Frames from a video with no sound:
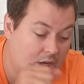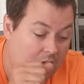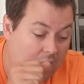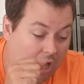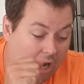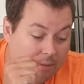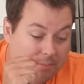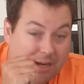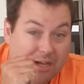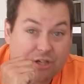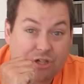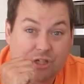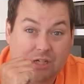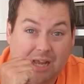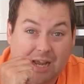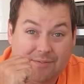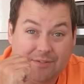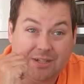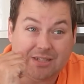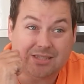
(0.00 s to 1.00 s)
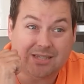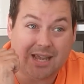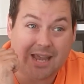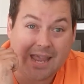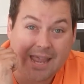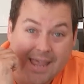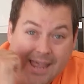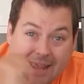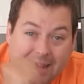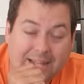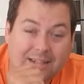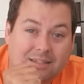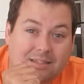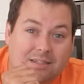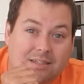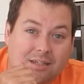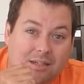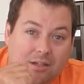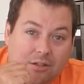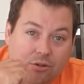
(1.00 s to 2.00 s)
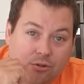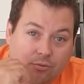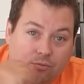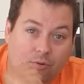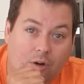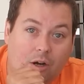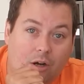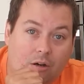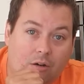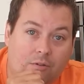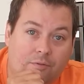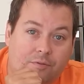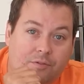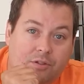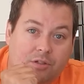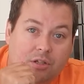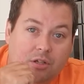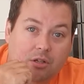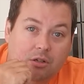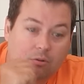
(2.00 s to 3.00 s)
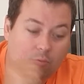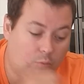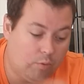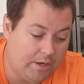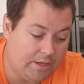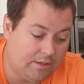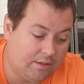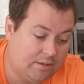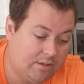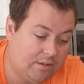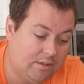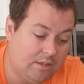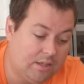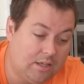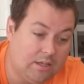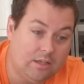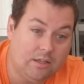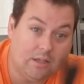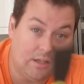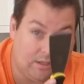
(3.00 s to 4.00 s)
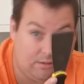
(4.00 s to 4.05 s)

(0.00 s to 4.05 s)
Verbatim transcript: I'm actually having to hit the raft with the